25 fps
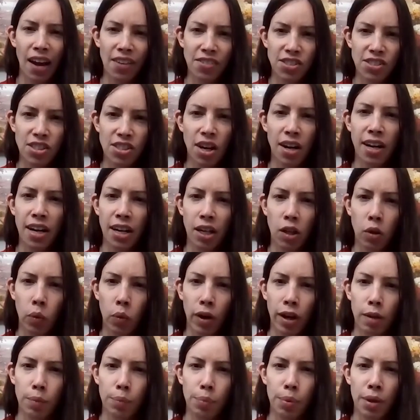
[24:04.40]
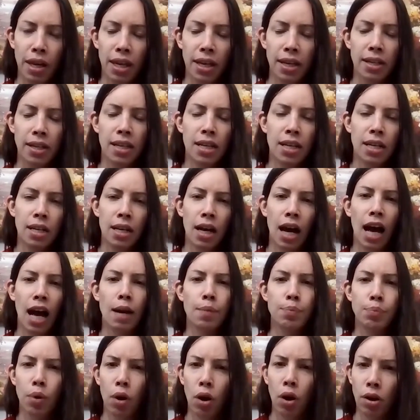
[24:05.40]
studied it quite a bit. I
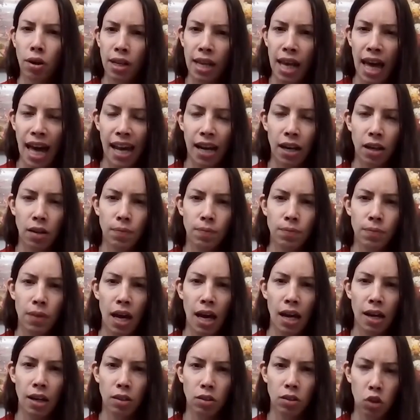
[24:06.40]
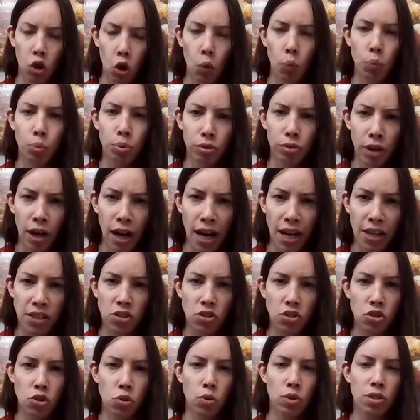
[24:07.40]
bought it at a low price. And
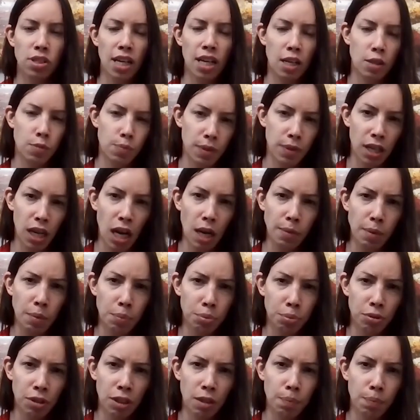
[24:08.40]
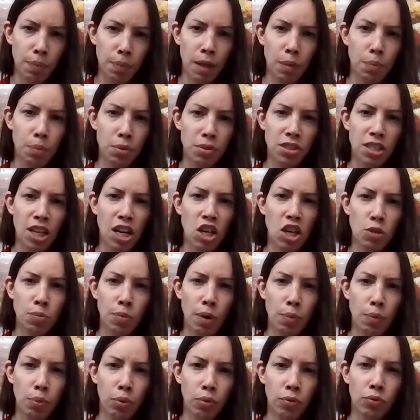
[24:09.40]
so it's become a pretty big percentage of my
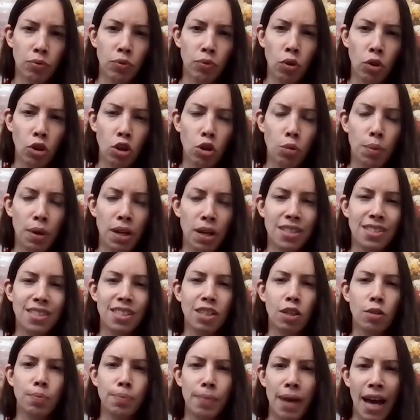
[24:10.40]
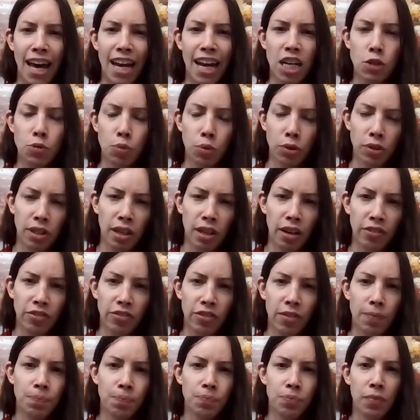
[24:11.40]
portfolio, but it's still manageable enough
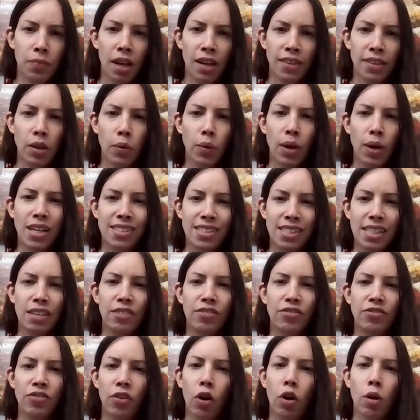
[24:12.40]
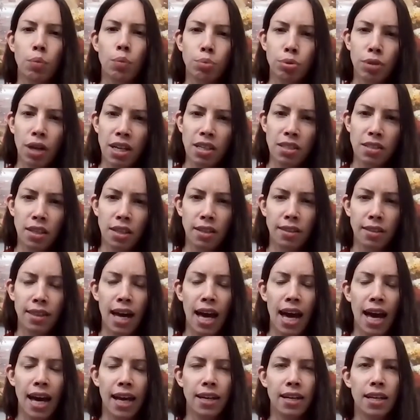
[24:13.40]
that when I see it fall in price like
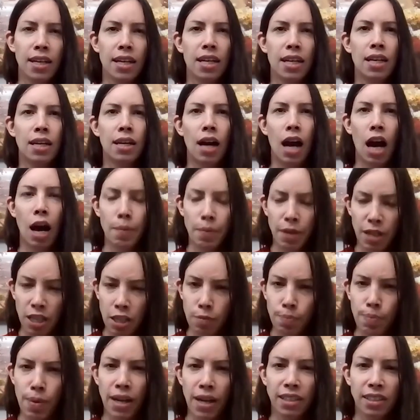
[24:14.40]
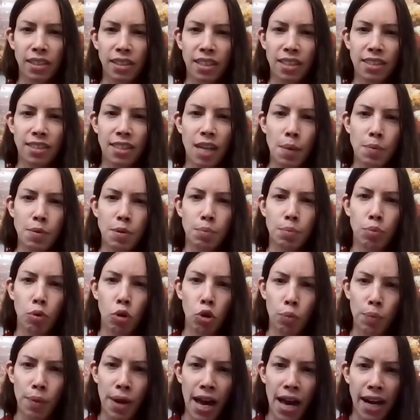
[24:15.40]
that, I'm expecting these types of
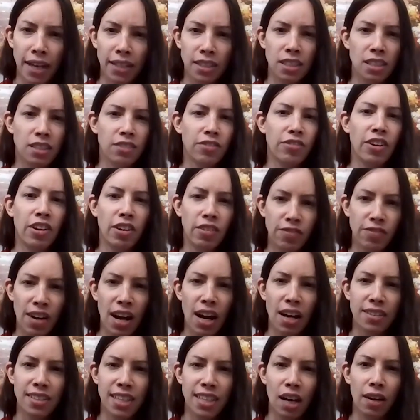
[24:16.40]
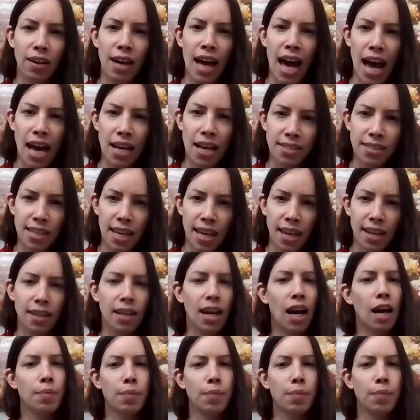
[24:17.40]
pullbacks. It's a very volatile asset. I'm